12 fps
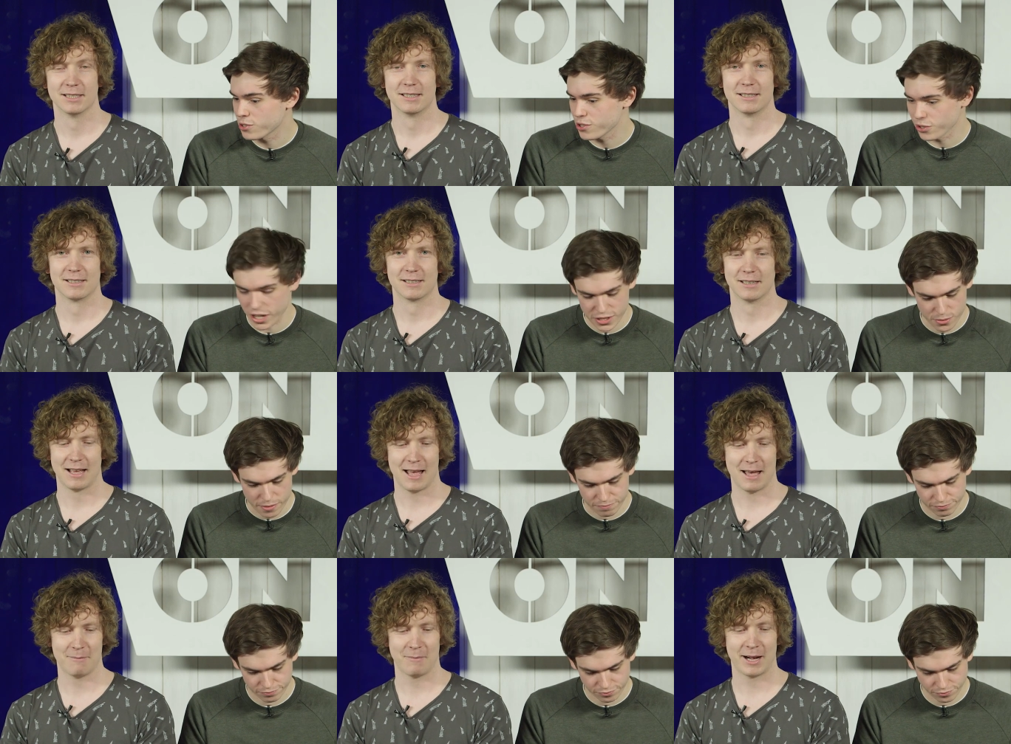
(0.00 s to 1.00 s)
Speaker 1: What's your next one?
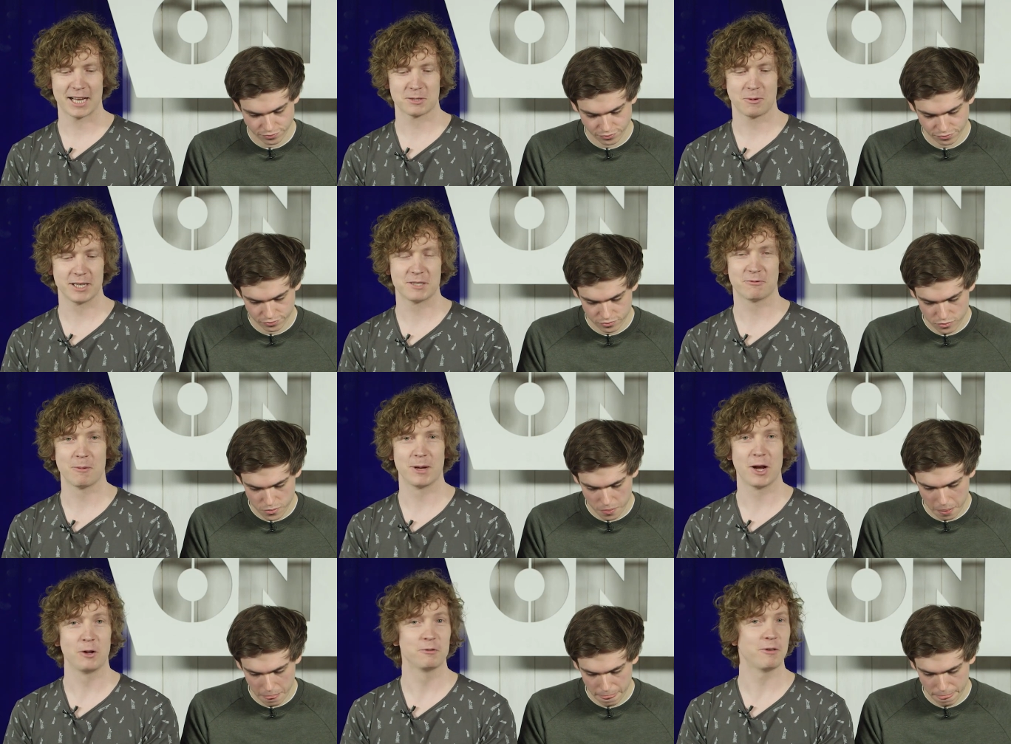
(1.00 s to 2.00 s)
Speaker 2: Uh, my next one is from
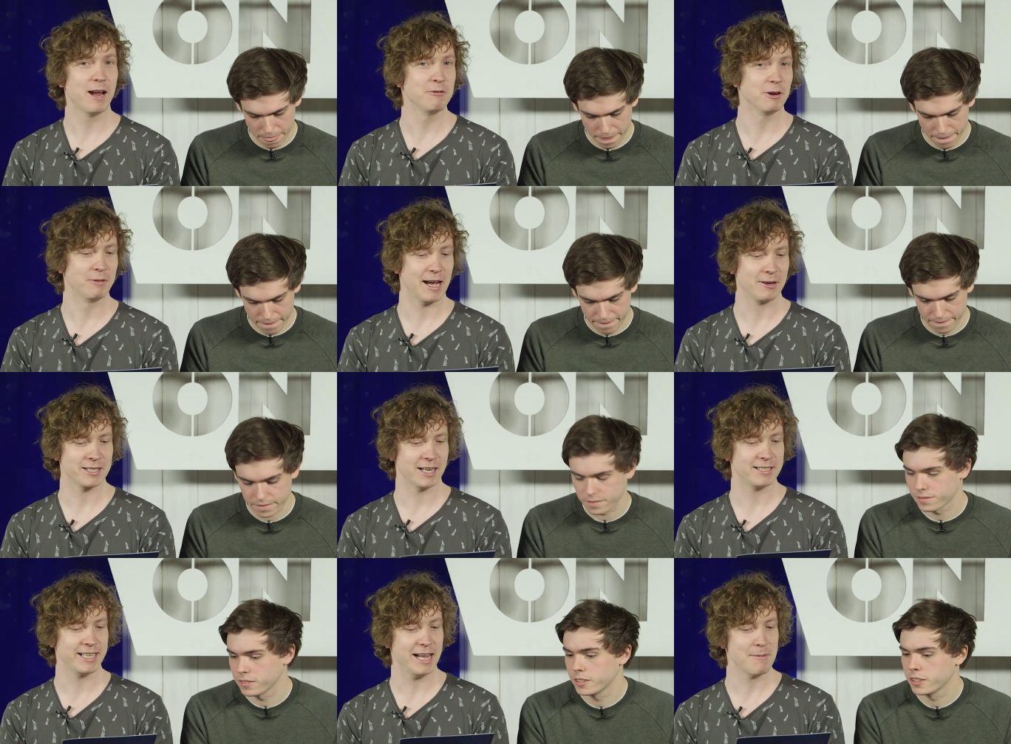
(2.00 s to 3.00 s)
an old favourite of ours,
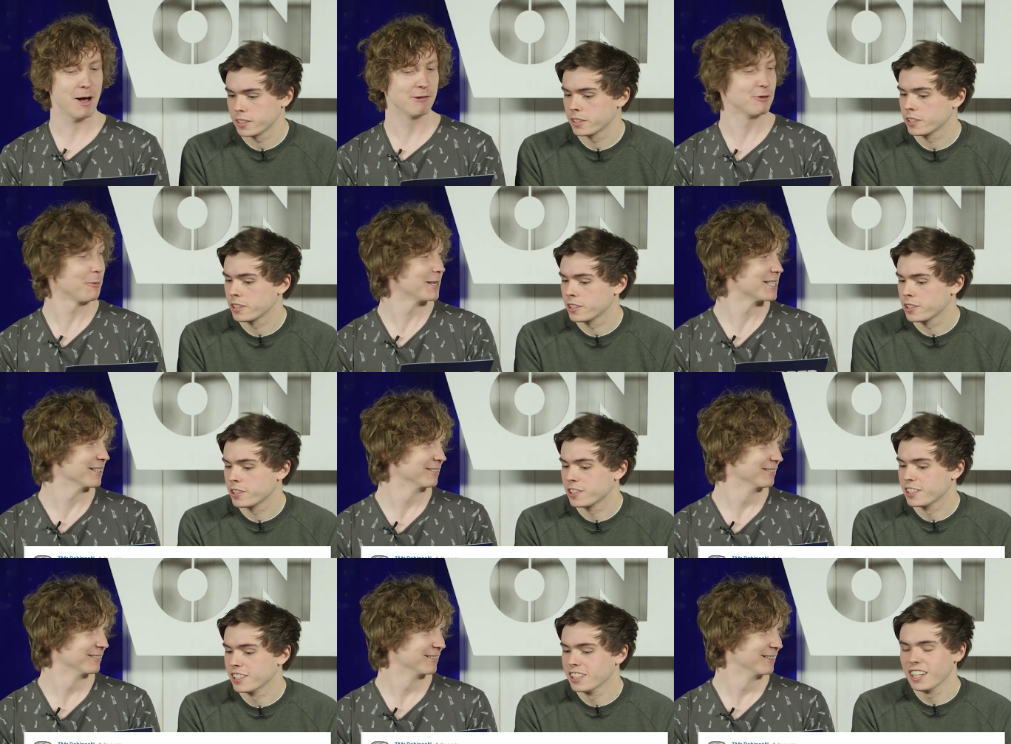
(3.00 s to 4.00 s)
uh, T M R Robinson.
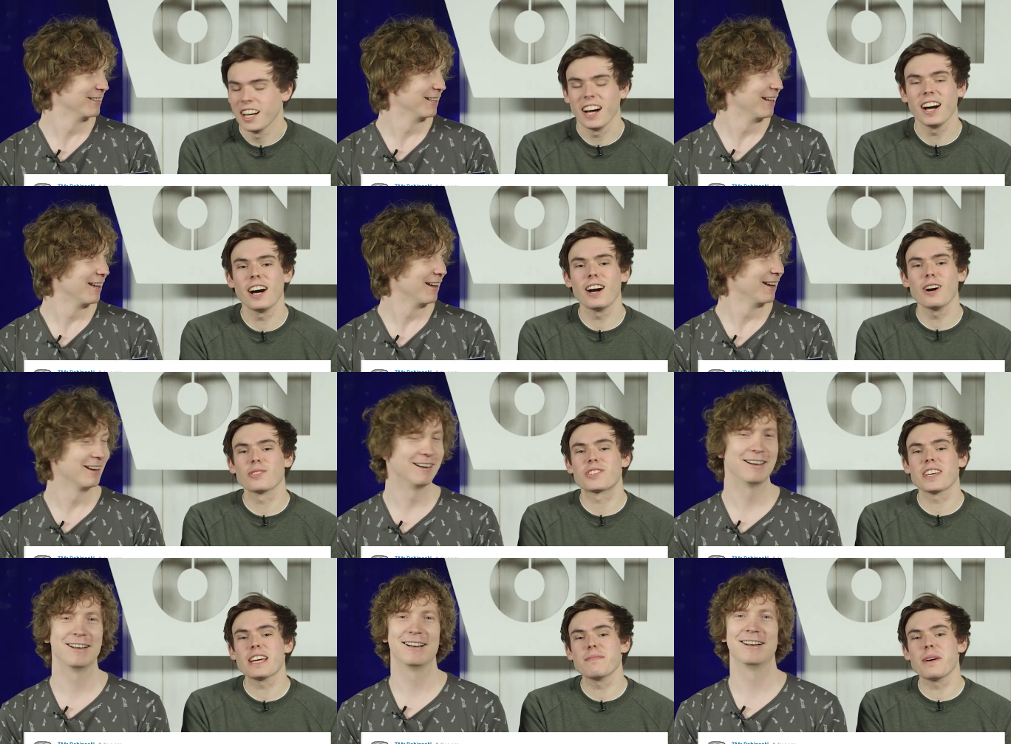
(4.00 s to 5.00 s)
Speaker 1: Oh,
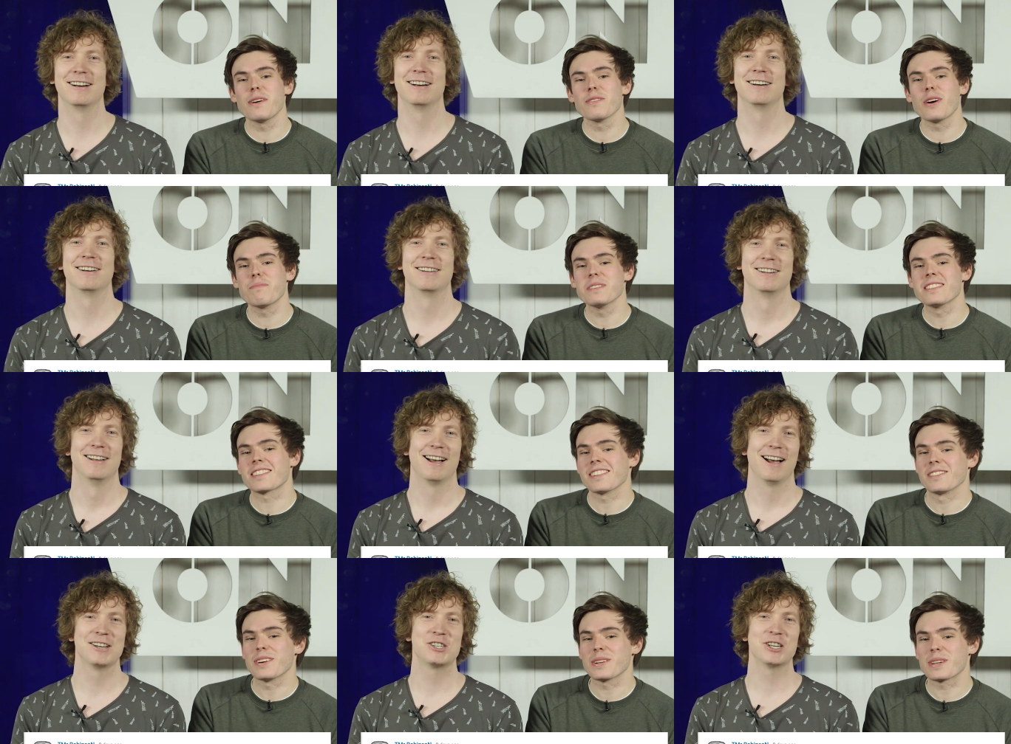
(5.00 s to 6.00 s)
T M R
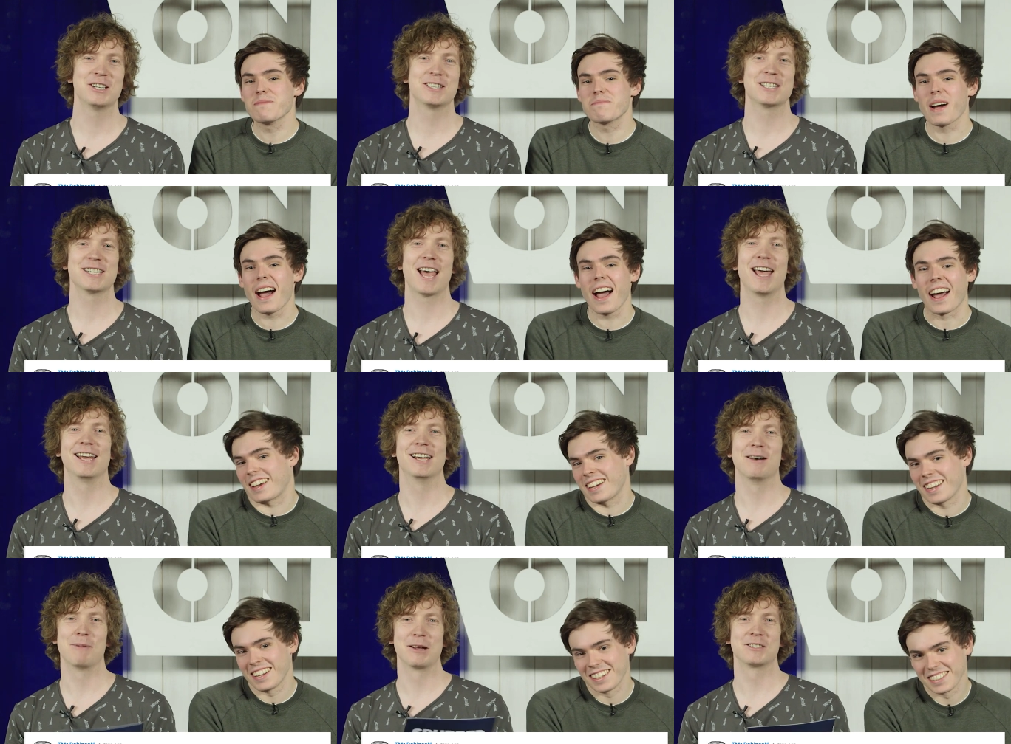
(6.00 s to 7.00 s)
Robinson!
Speaker 2: I should back.
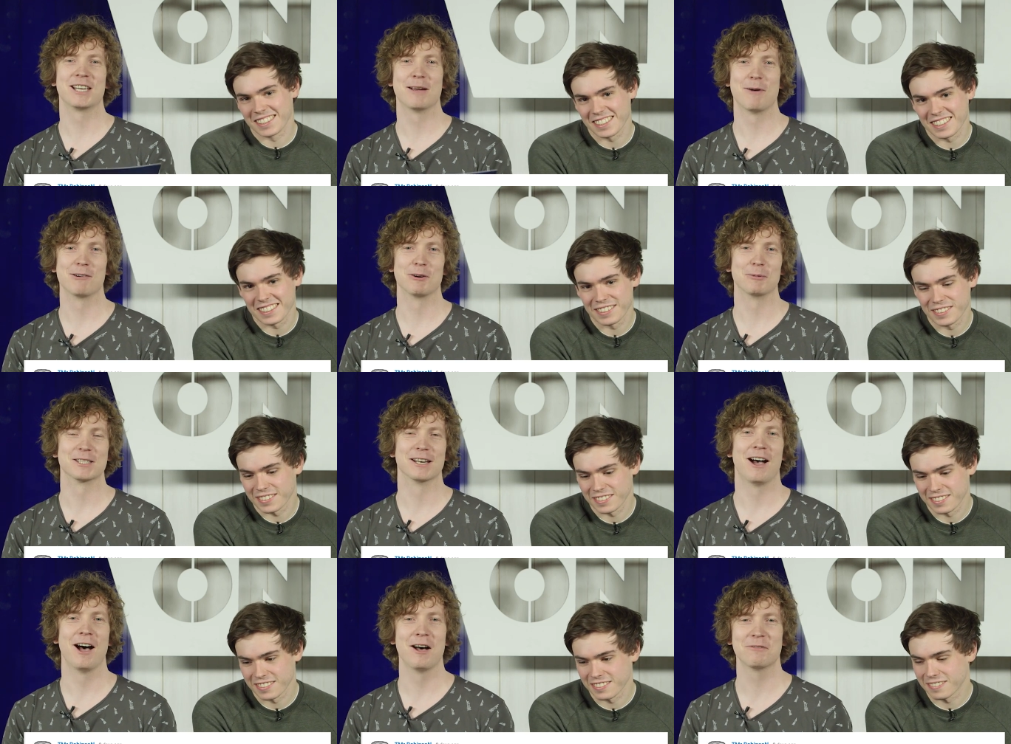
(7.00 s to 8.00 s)
say about T M R
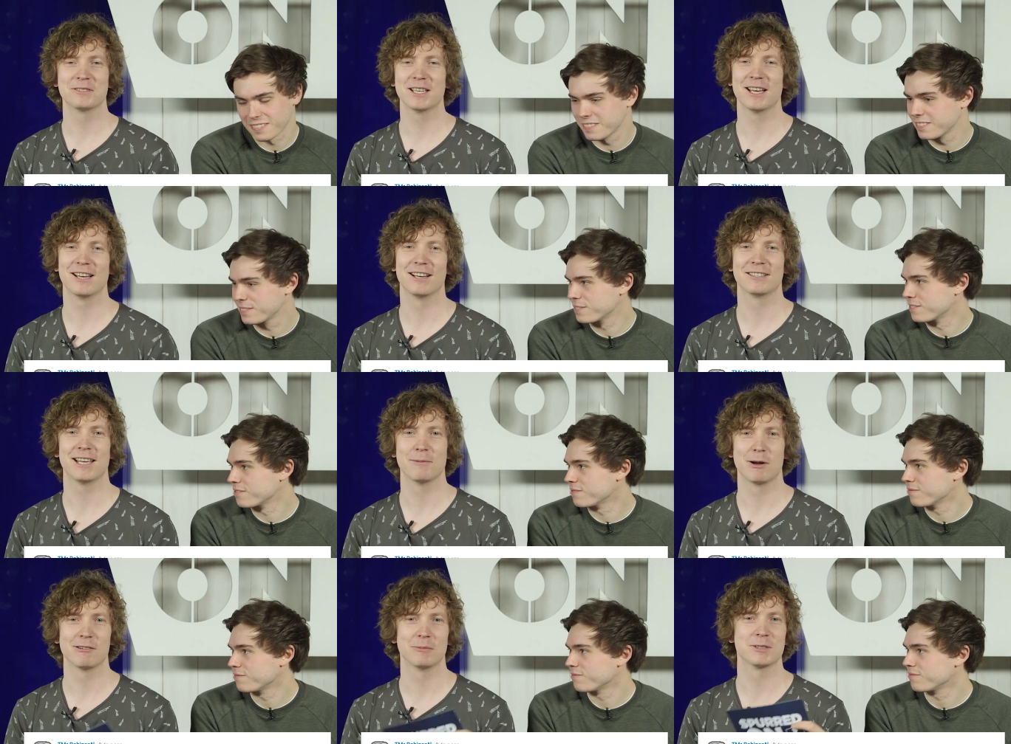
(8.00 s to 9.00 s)
Robinson, after T
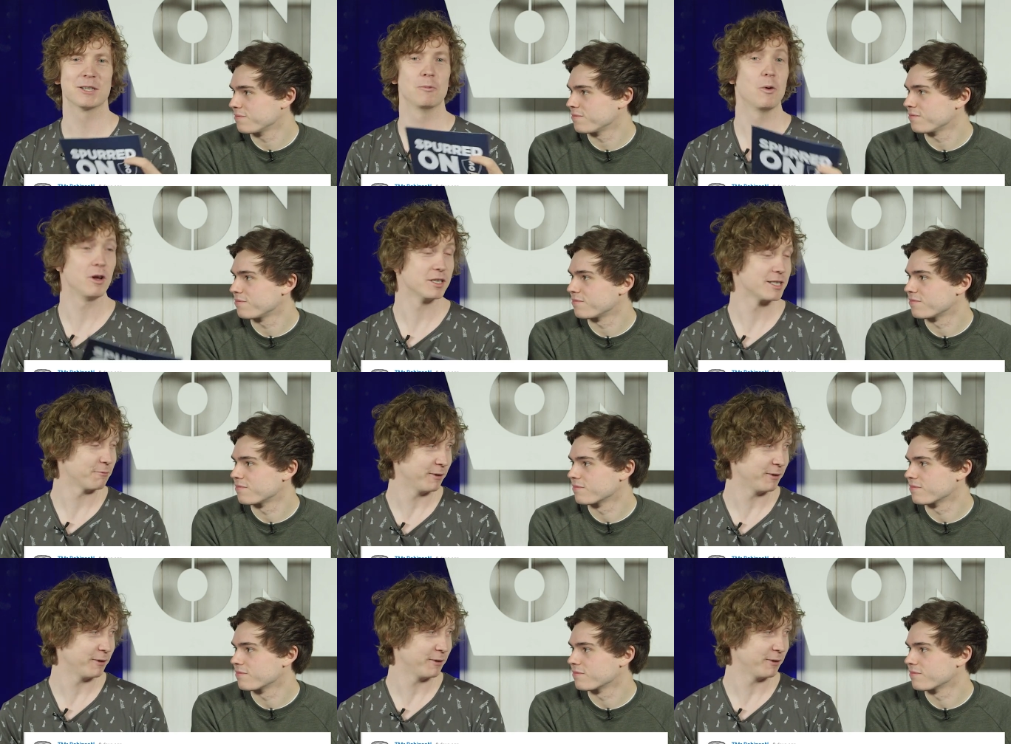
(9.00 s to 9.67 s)
M R Robinson was